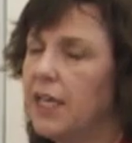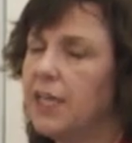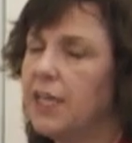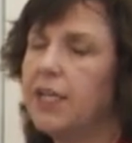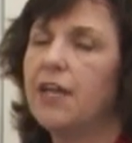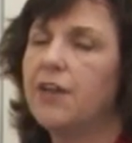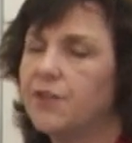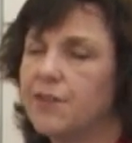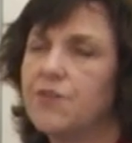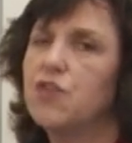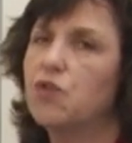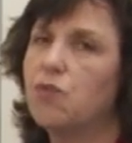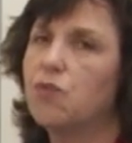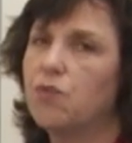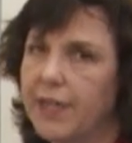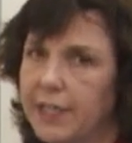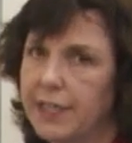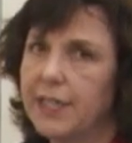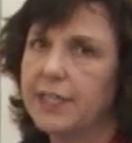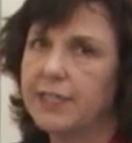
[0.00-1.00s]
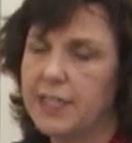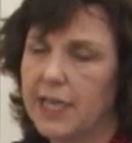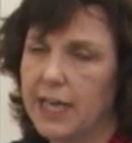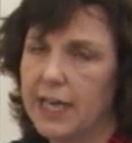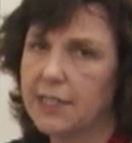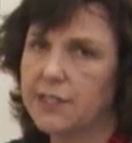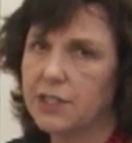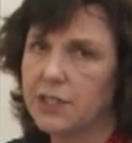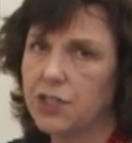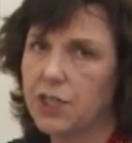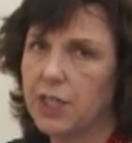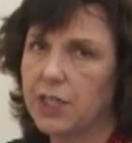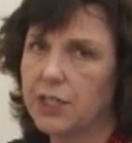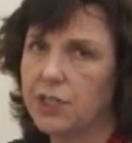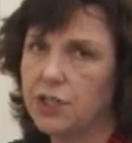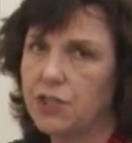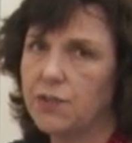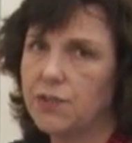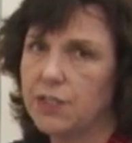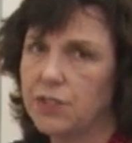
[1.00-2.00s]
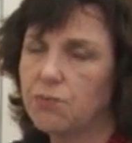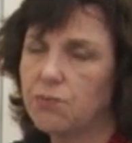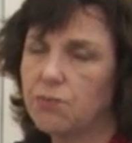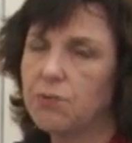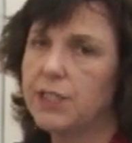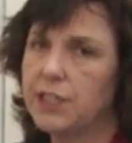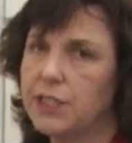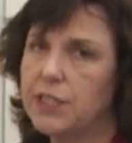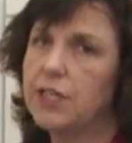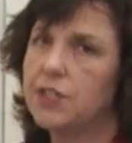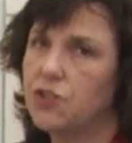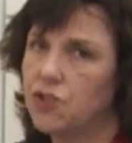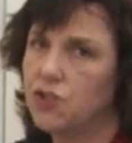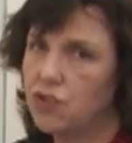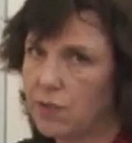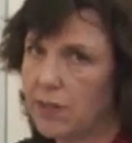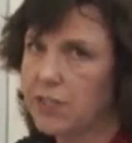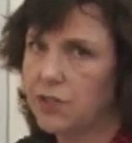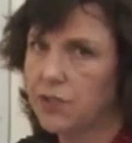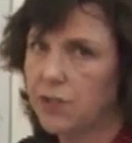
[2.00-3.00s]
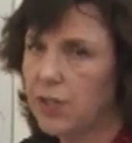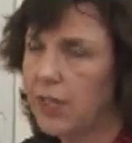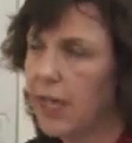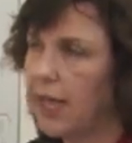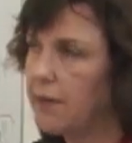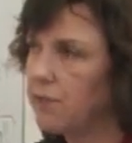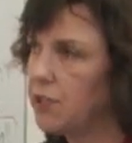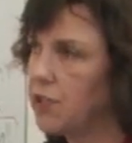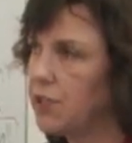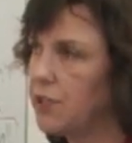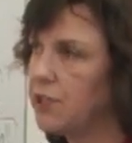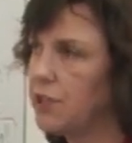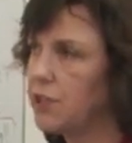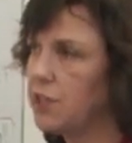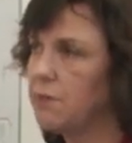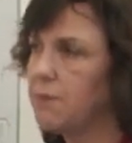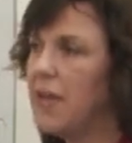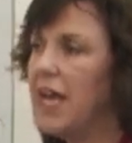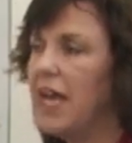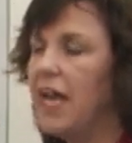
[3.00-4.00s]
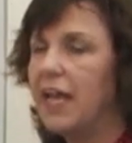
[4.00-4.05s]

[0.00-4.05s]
Narrative is a great thing to ask a child to do because it really does stress their language system.